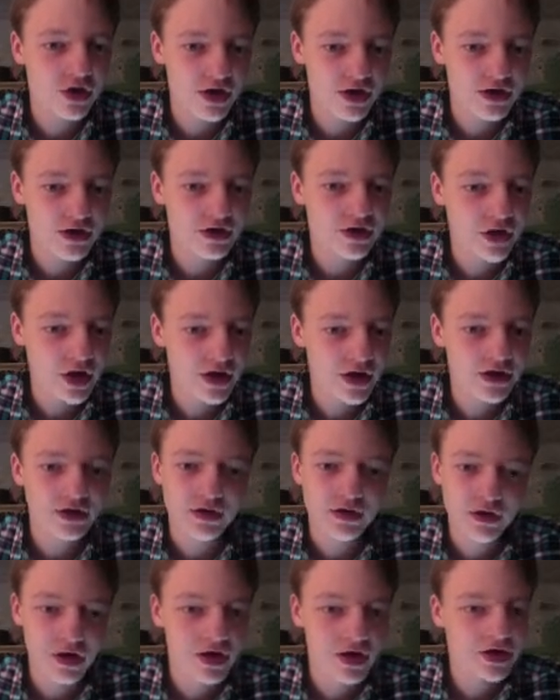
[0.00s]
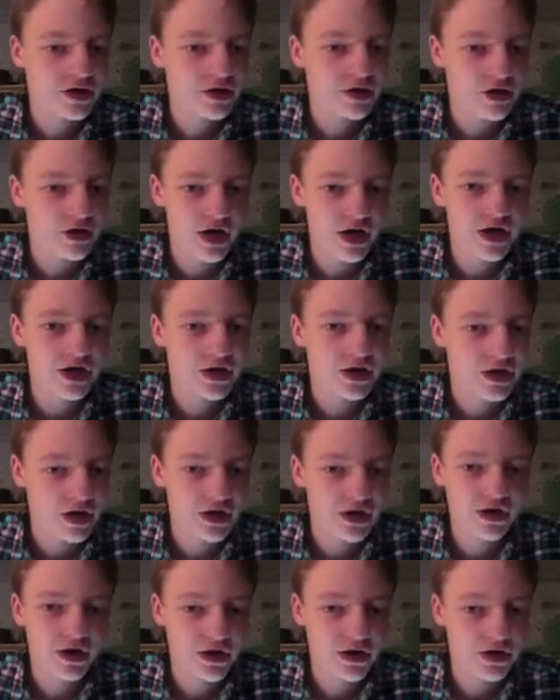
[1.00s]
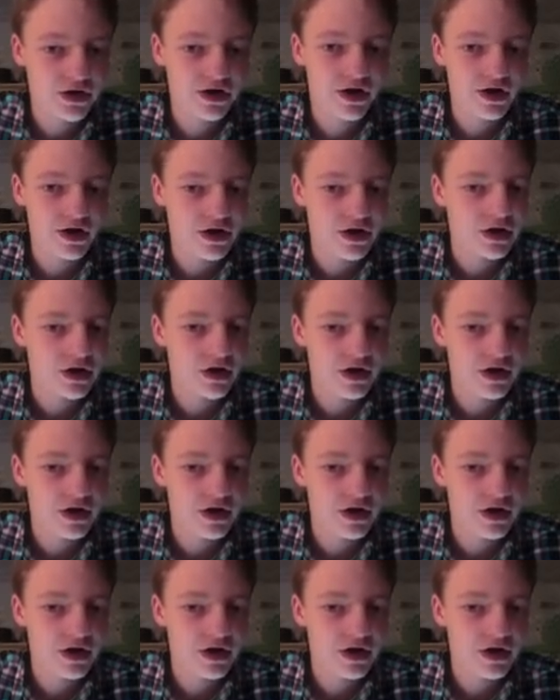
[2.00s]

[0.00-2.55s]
Good. Good. Good. Good. Good. Good. Good.